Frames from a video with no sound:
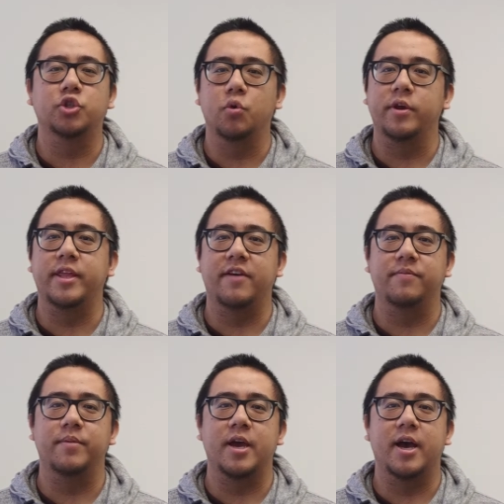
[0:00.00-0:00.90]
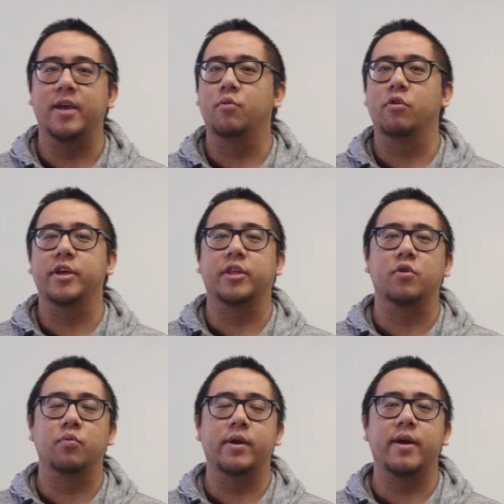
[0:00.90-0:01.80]
joined the FBI, where his
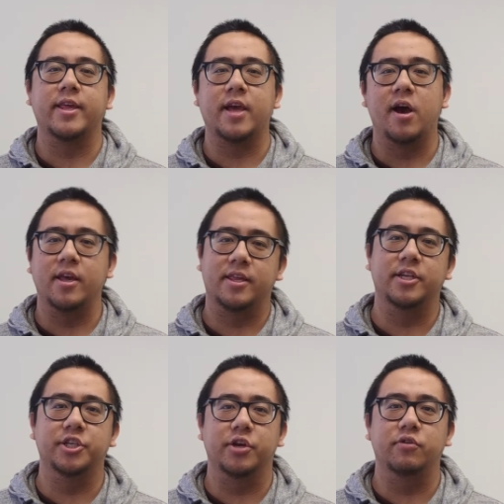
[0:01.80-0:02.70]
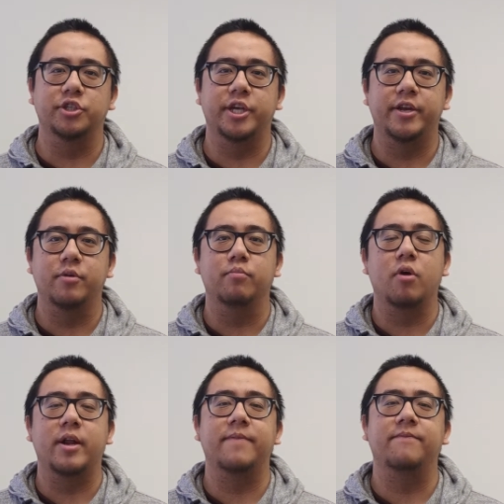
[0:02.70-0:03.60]
career as a hostage negotiator
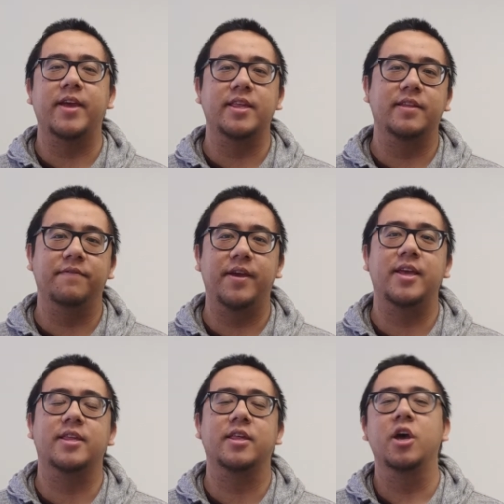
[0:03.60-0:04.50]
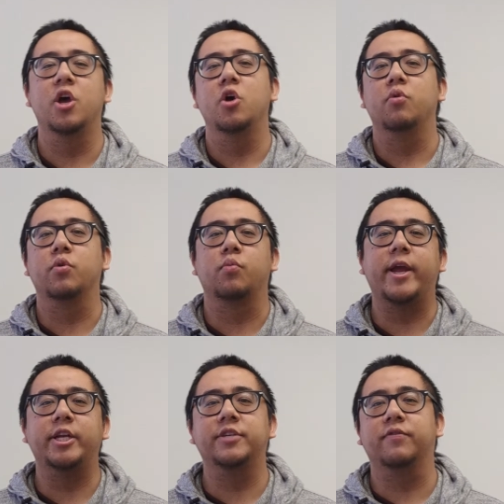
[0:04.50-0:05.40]
brought him face to face with a
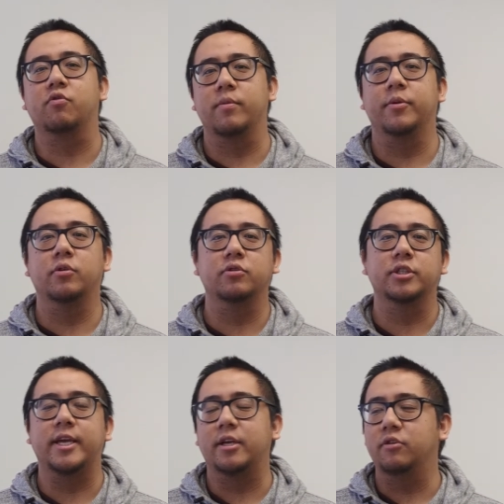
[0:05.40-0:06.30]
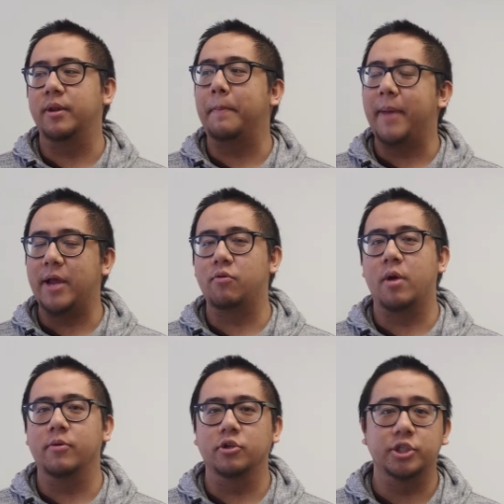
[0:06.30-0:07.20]
range of criminals, including bank
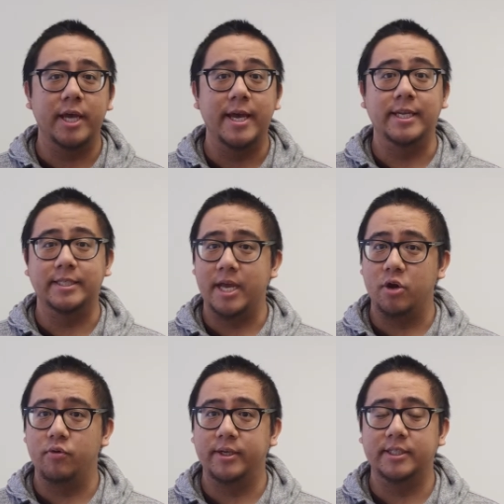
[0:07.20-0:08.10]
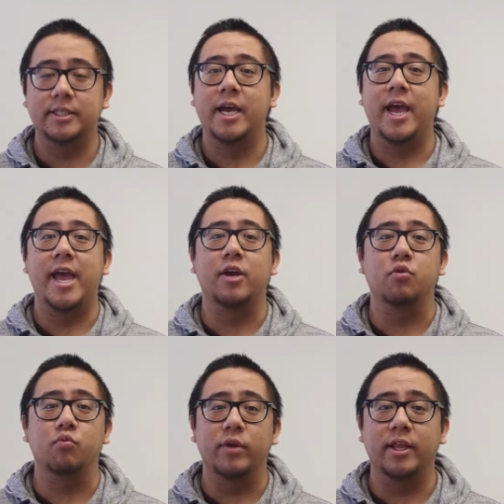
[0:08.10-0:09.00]
robbers, terrorists, and
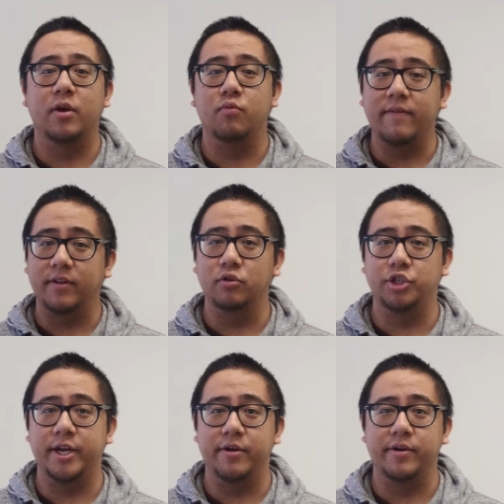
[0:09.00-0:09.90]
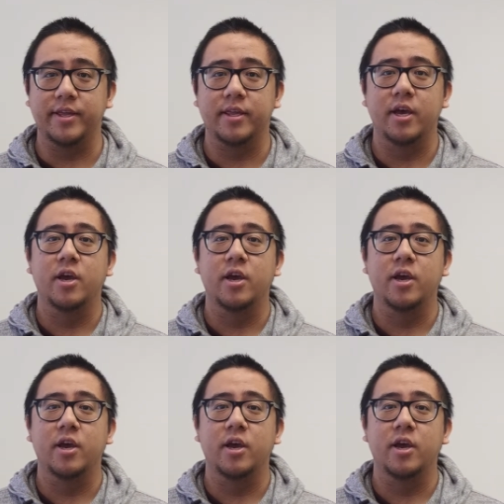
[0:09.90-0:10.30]
guerrilla revolutionaries.